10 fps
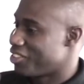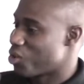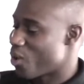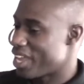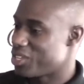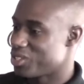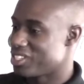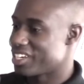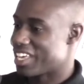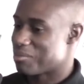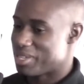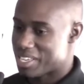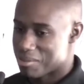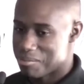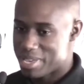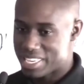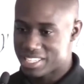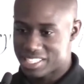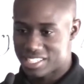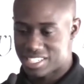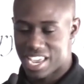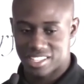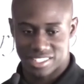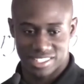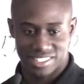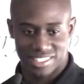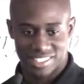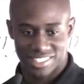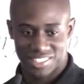the way you look at me immediately changes